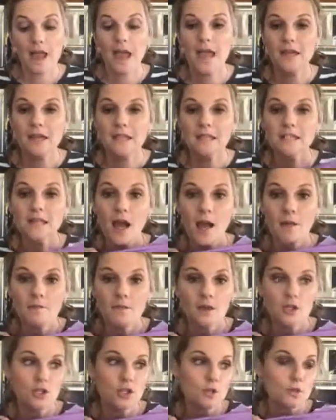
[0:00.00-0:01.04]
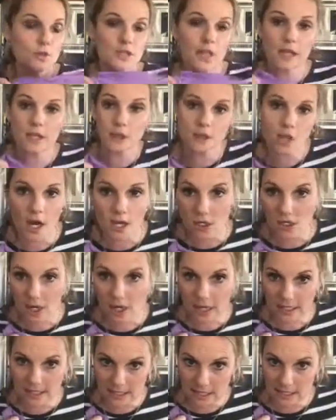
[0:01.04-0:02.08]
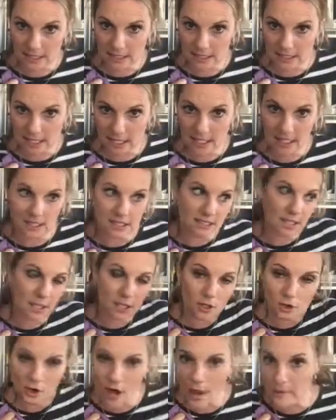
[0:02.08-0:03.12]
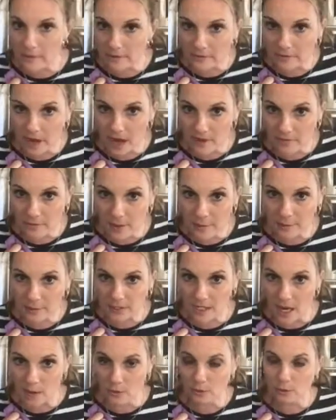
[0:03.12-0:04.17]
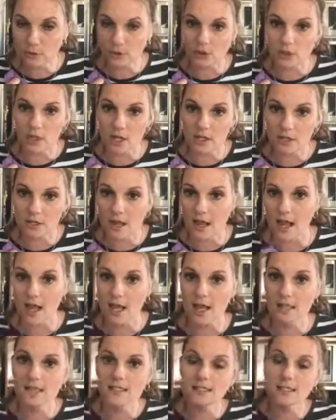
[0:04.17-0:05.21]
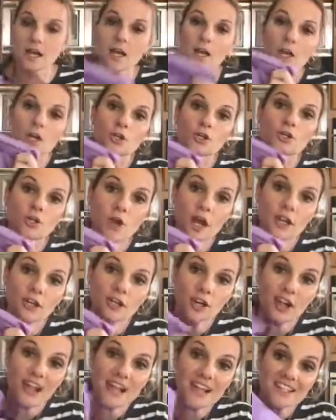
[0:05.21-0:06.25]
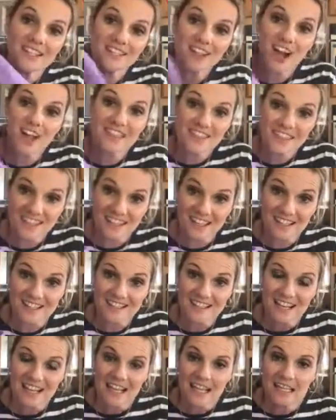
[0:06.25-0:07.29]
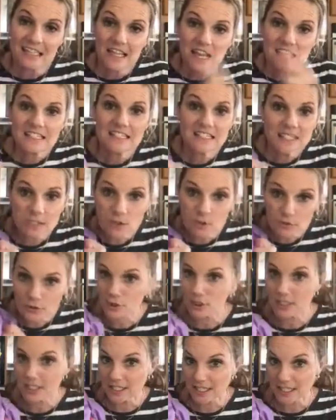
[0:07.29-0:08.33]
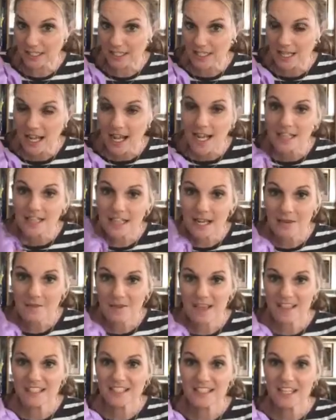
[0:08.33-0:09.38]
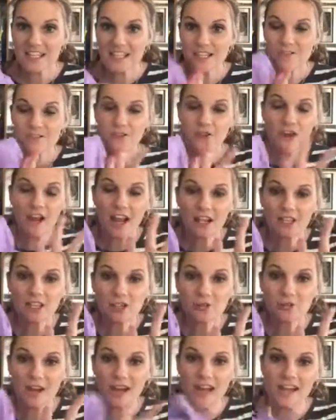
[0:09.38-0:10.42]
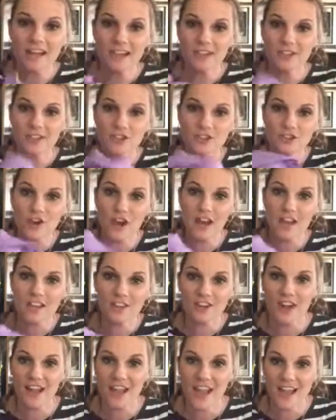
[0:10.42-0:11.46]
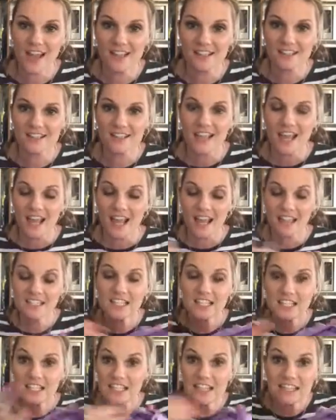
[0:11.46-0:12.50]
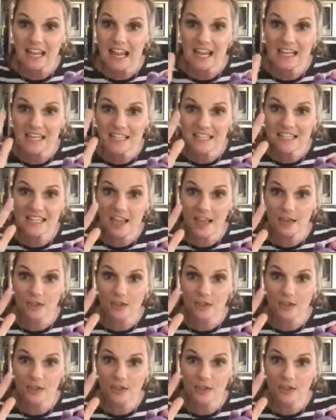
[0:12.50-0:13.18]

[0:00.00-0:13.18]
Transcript: Anytime that you would like dry your hands at the sink, instead of grabbing 5 paper towels to dry your hands, Dry your hands on this. It has silver in it. That means that if your hands are wet and you're drying your hands, it's going to get anything